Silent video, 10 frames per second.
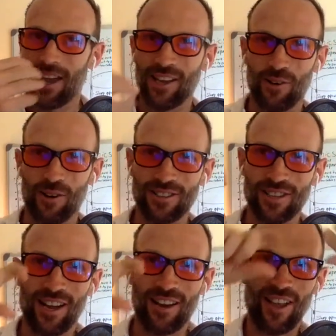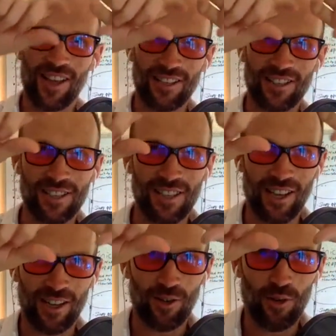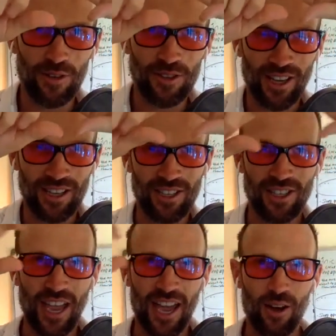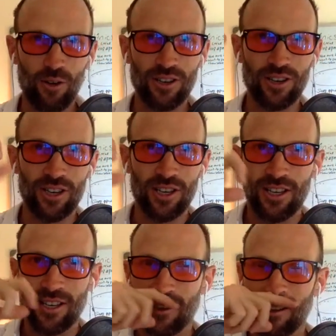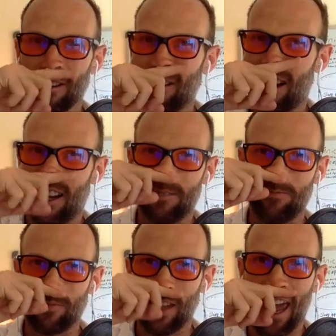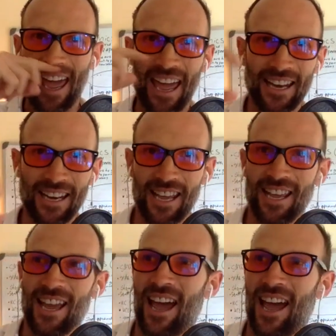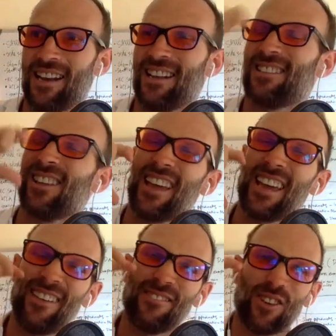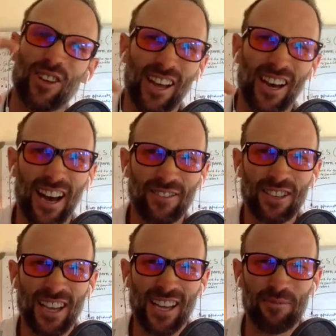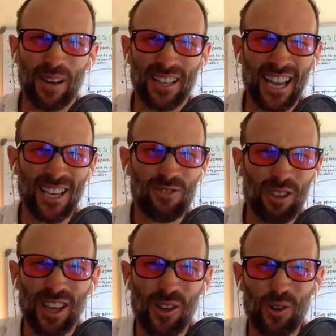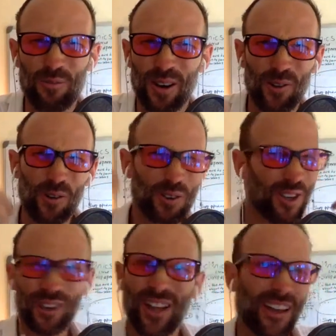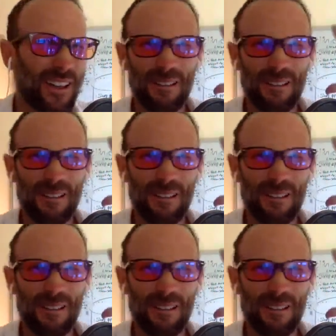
where it's kind of like a like a almost like a sour um, candy and it's like it gives you like an aftertaste but it tastes really good but it also like